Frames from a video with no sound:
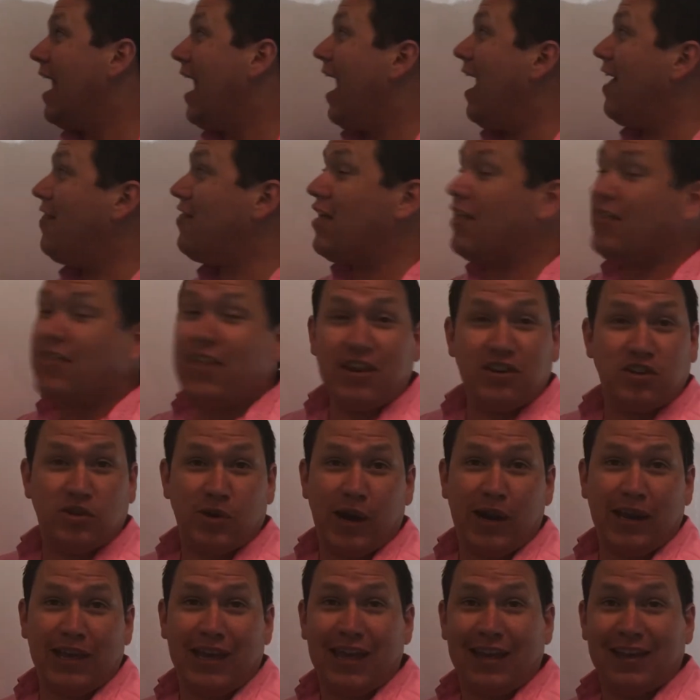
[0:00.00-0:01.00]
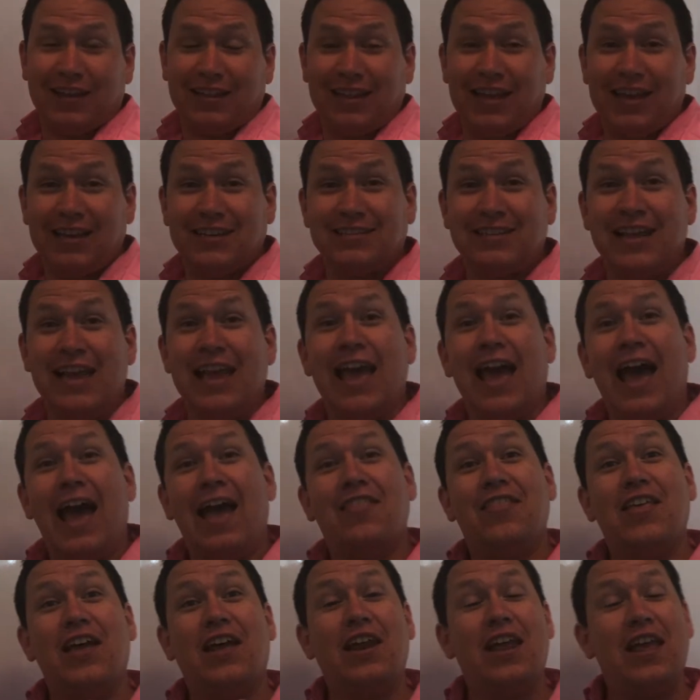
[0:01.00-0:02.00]
And then they try to get clicks,
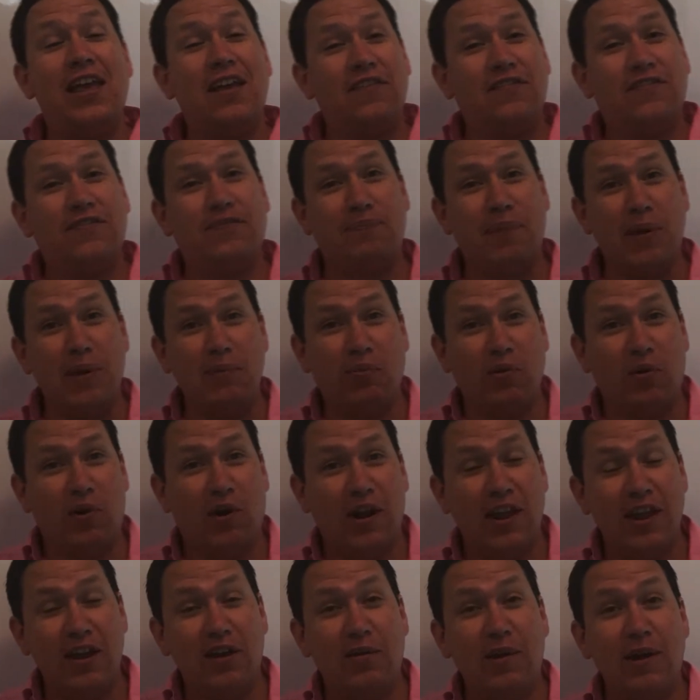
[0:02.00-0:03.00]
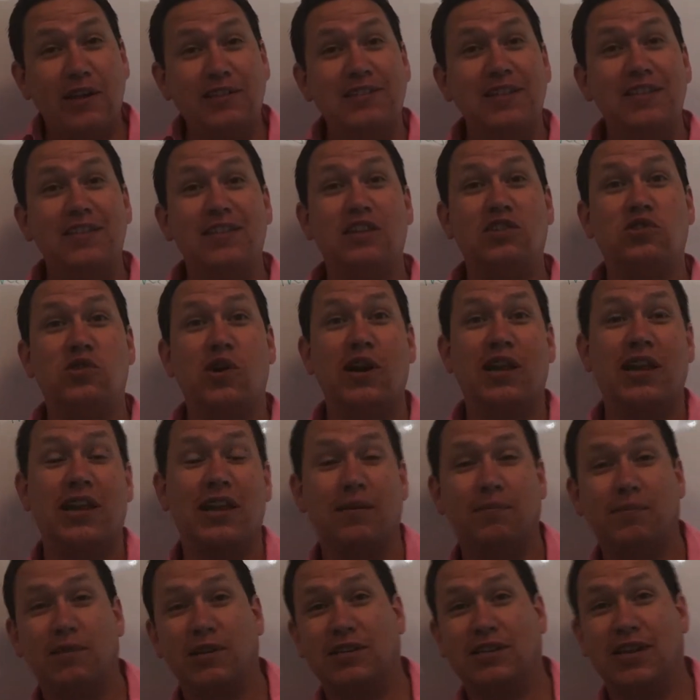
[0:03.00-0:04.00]
and then if people are interested, they try to
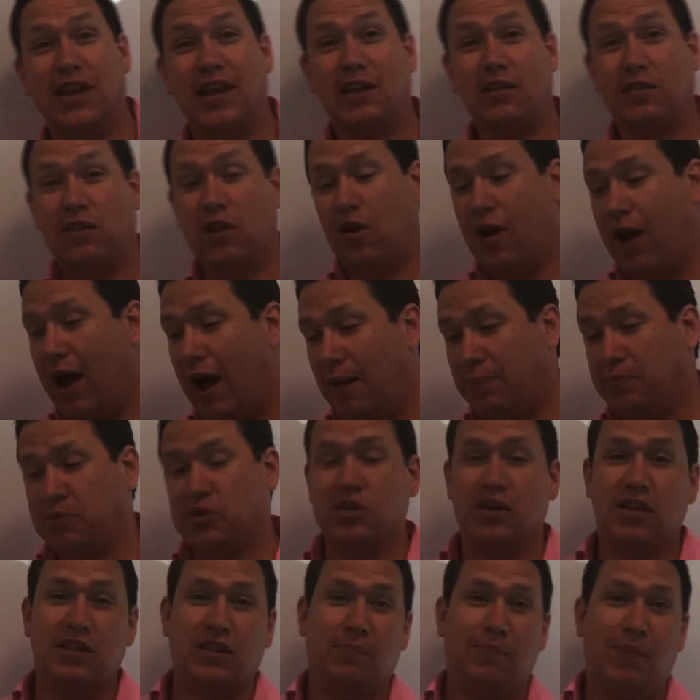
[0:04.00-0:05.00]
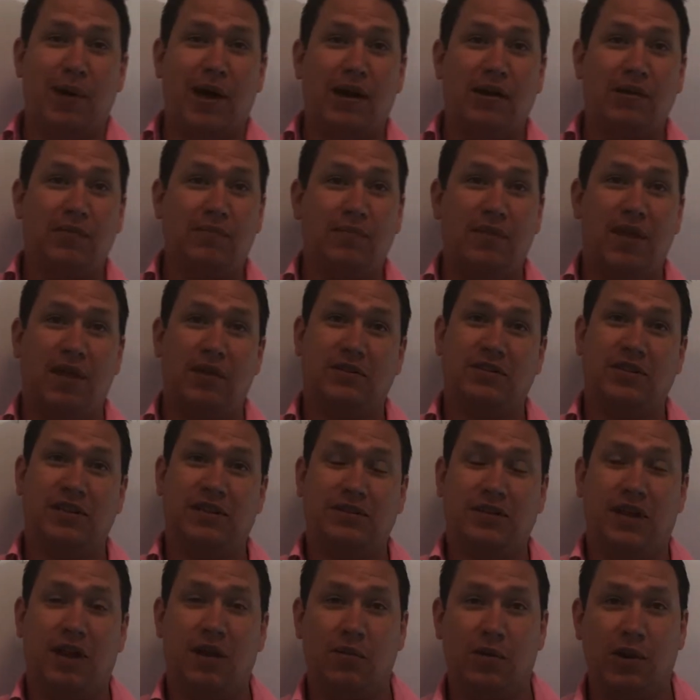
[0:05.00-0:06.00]
get them to take their option at the bottom that
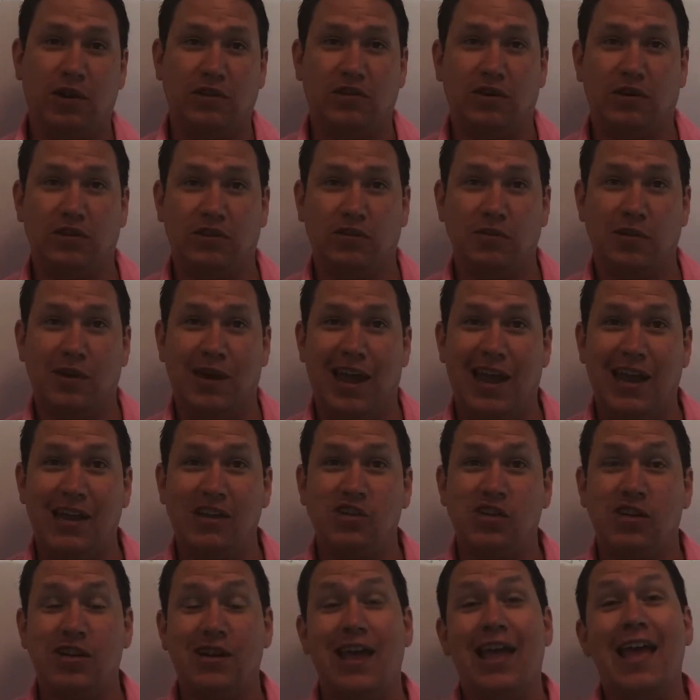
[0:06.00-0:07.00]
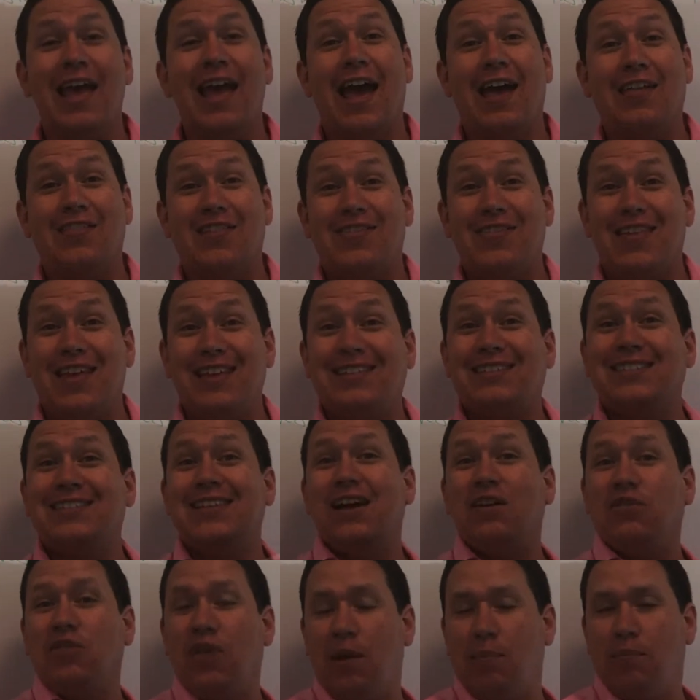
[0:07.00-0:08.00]
says, I want to talk to an agent, and then they
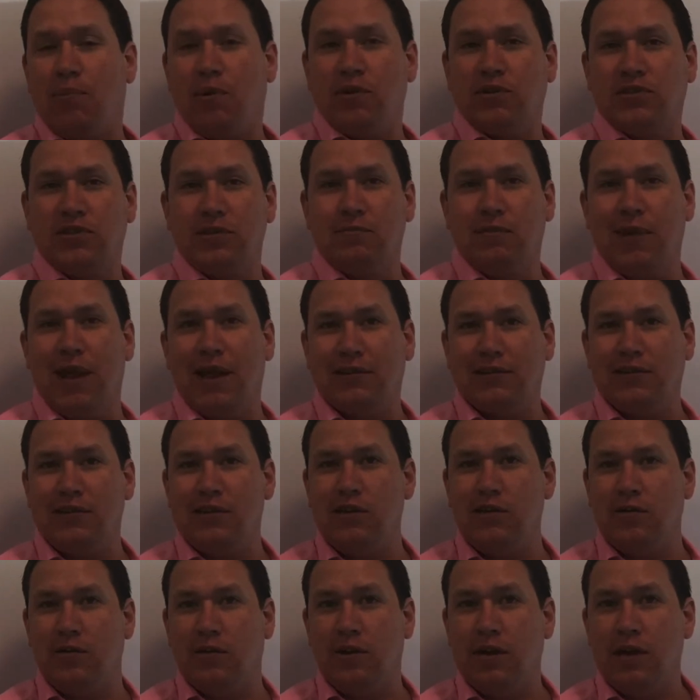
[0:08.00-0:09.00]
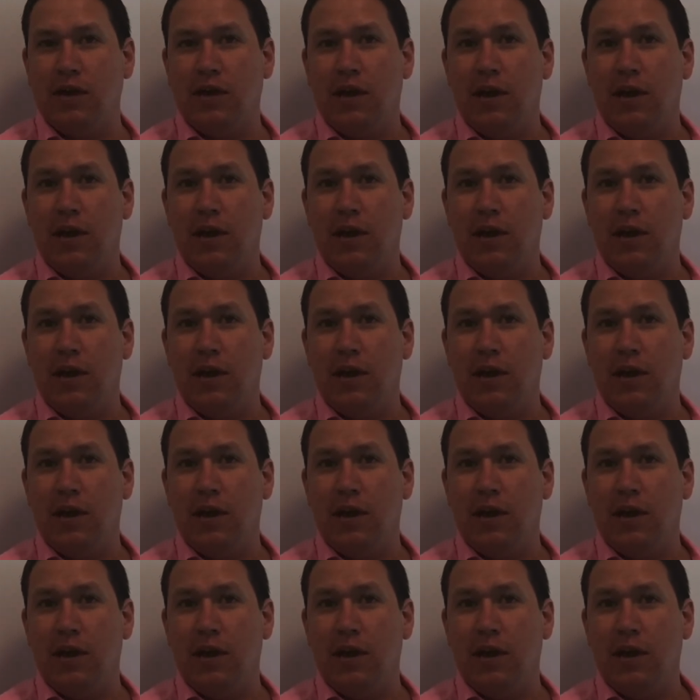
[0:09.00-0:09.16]
sell that person back to you.